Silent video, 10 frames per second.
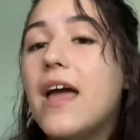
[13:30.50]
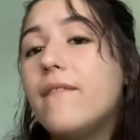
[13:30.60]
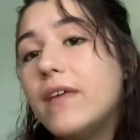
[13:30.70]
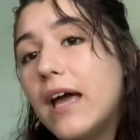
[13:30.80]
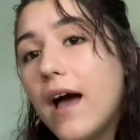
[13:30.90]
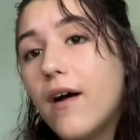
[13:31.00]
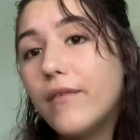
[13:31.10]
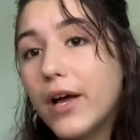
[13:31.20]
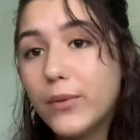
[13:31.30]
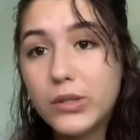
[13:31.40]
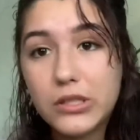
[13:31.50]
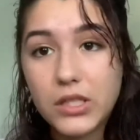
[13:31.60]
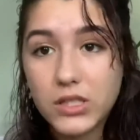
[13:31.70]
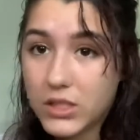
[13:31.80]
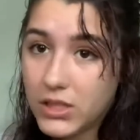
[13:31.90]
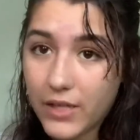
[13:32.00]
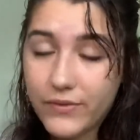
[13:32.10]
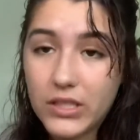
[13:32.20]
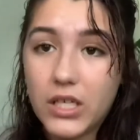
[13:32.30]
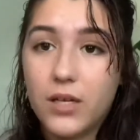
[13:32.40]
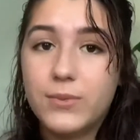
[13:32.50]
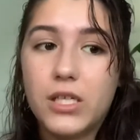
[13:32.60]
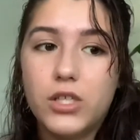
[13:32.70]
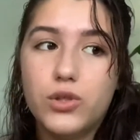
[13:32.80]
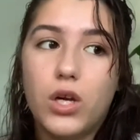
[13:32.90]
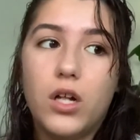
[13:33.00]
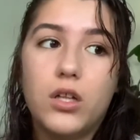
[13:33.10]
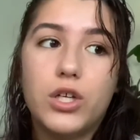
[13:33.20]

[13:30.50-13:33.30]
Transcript: they have. I will definitely update y'all,